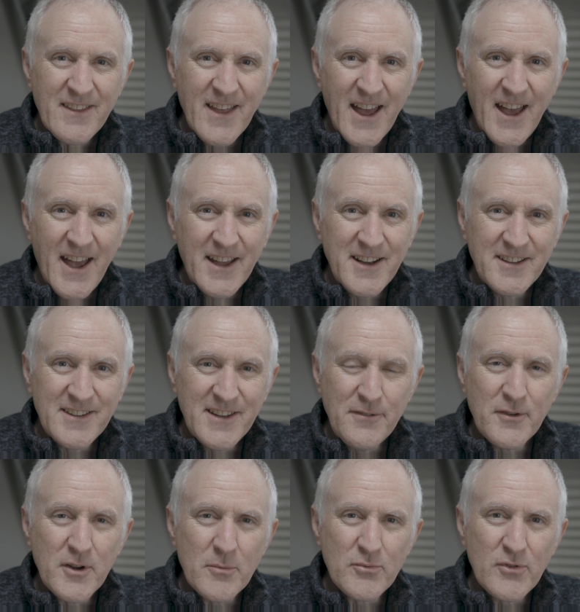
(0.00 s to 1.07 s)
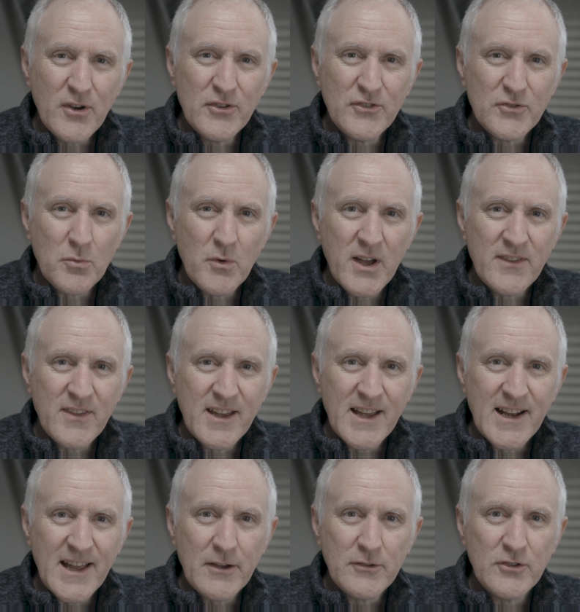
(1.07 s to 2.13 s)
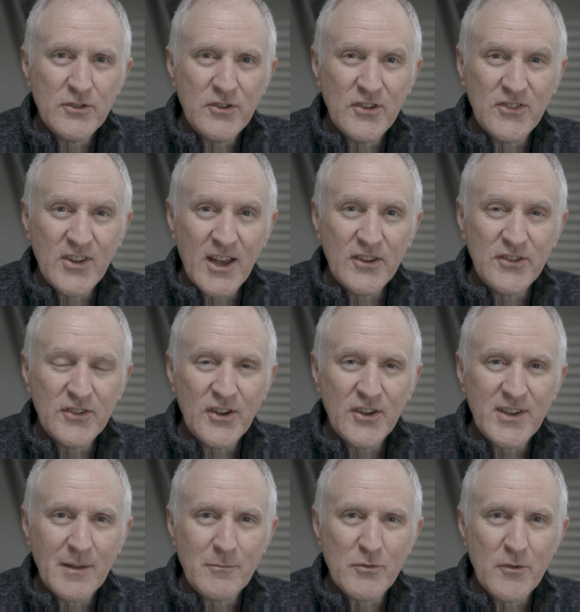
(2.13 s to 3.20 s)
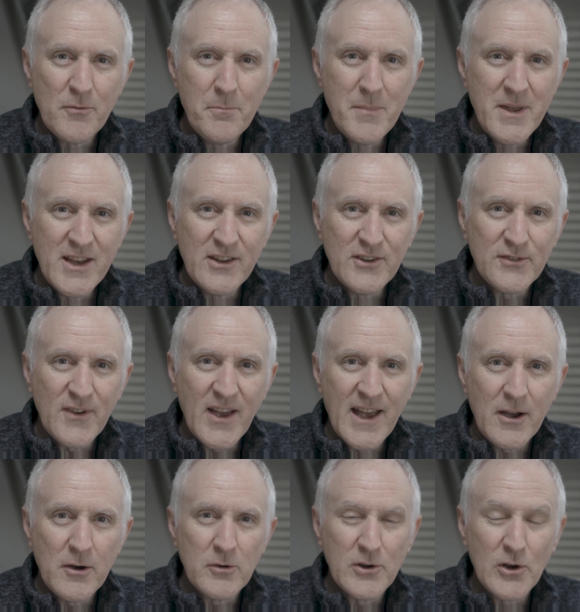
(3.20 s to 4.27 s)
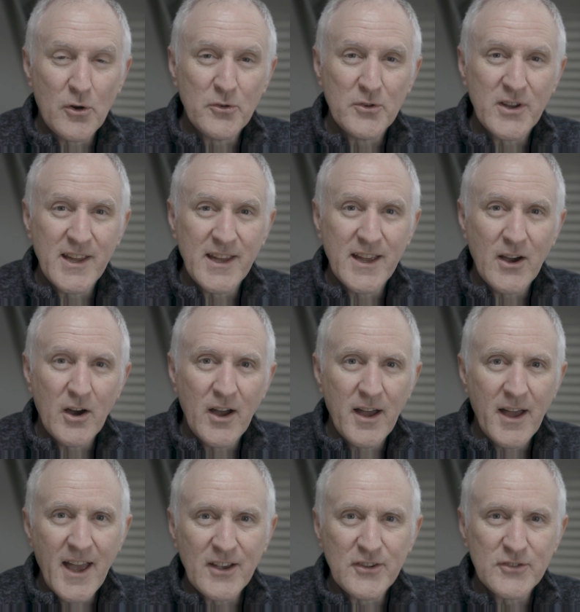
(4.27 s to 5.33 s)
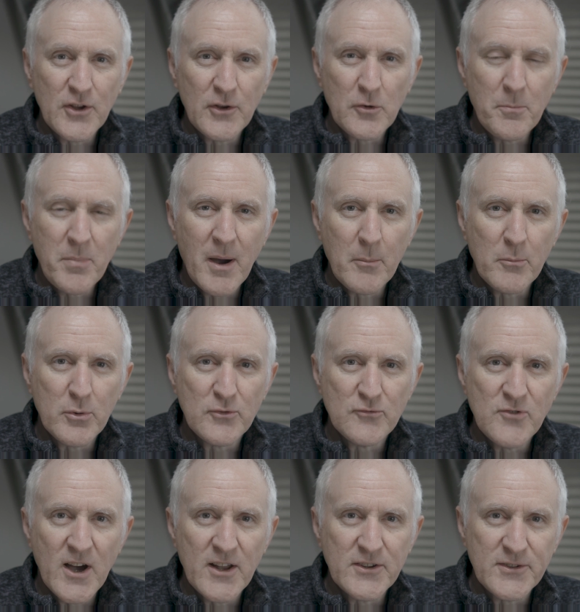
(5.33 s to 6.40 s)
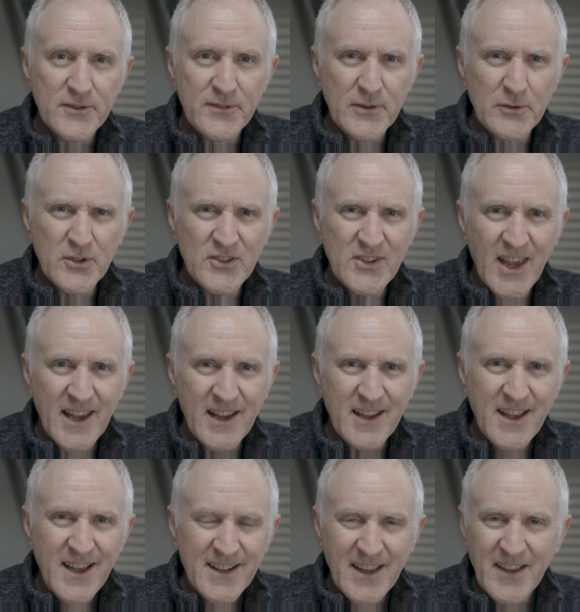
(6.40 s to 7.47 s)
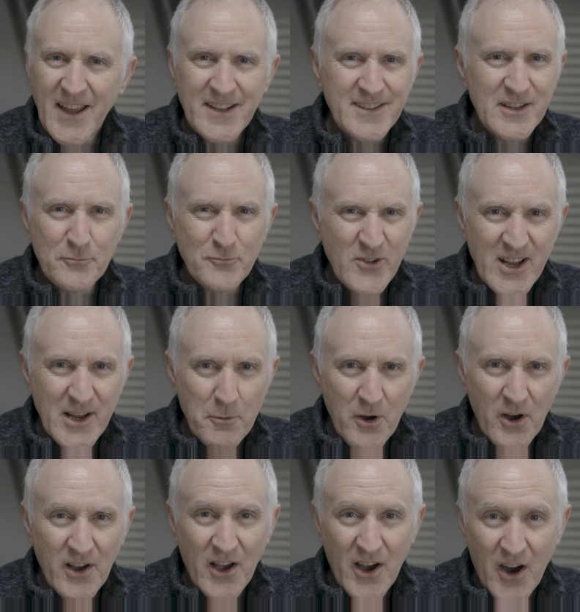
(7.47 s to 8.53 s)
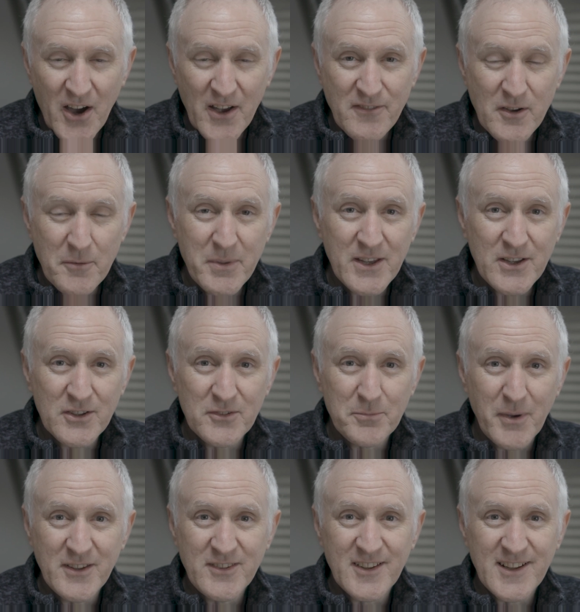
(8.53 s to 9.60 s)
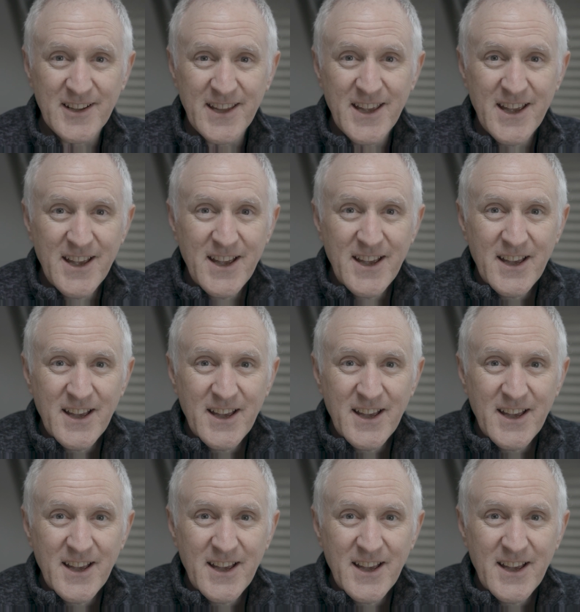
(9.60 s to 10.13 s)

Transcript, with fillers: That had a different approach where they allowed you to set a certain number of minutes for how long the external pump would run to fill the tank. Now that didn't really work either because basically